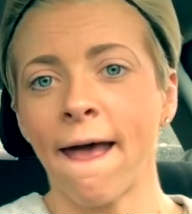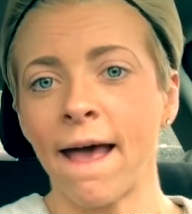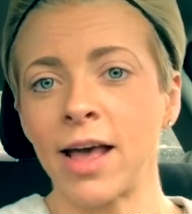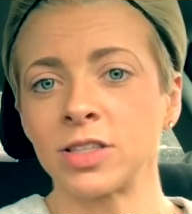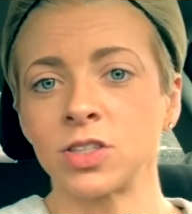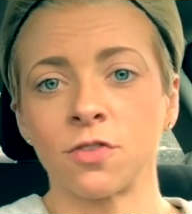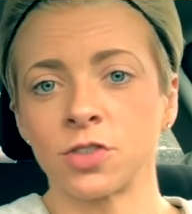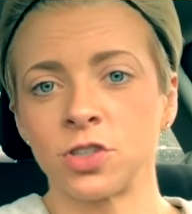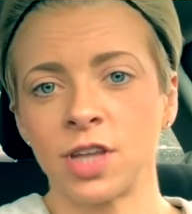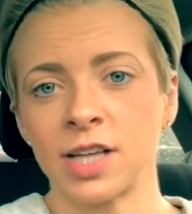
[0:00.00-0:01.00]
And so for
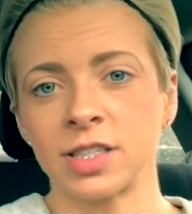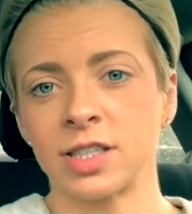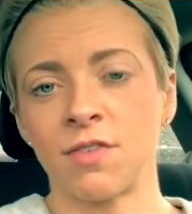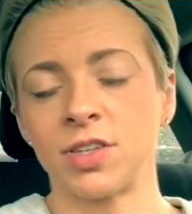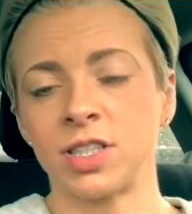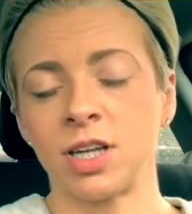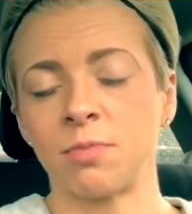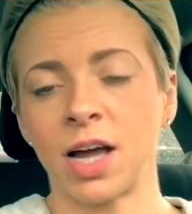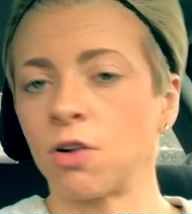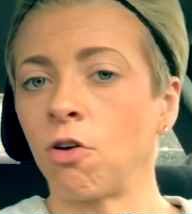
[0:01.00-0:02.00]
2017,
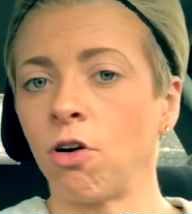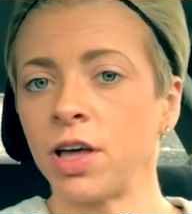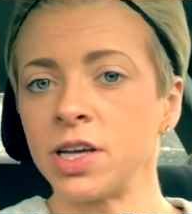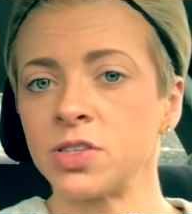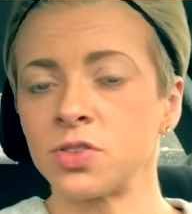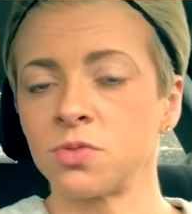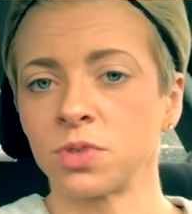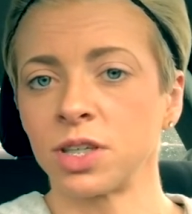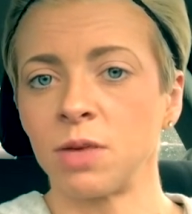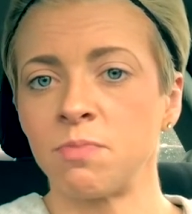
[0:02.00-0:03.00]
my goal is to
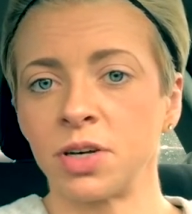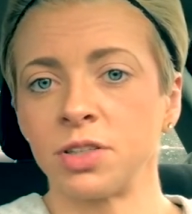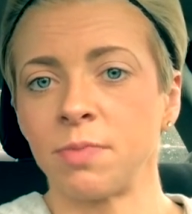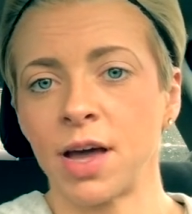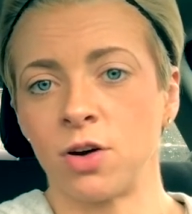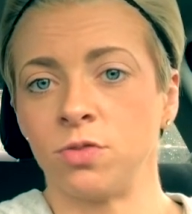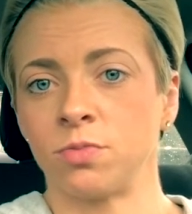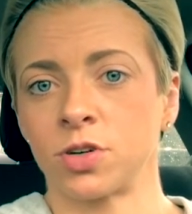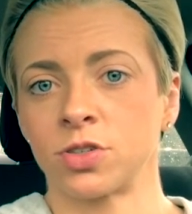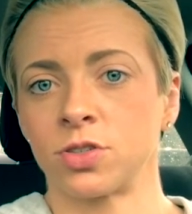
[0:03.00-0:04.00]
really build my own
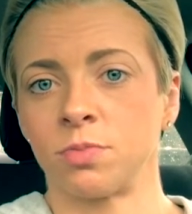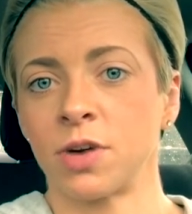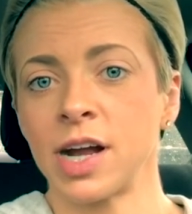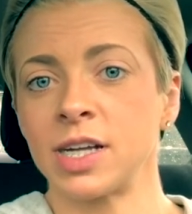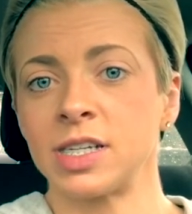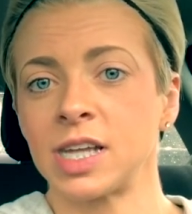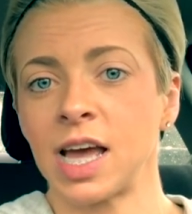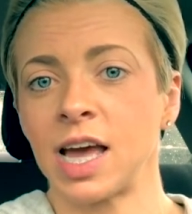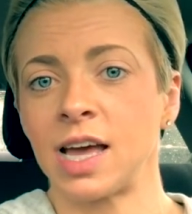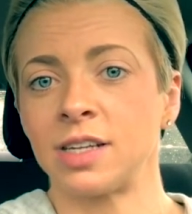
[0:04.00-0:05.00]
personal brand
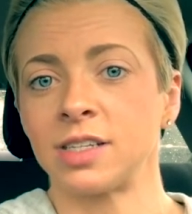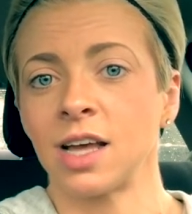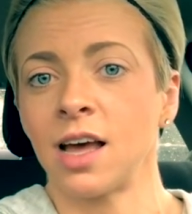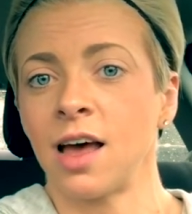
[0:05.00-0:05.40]
and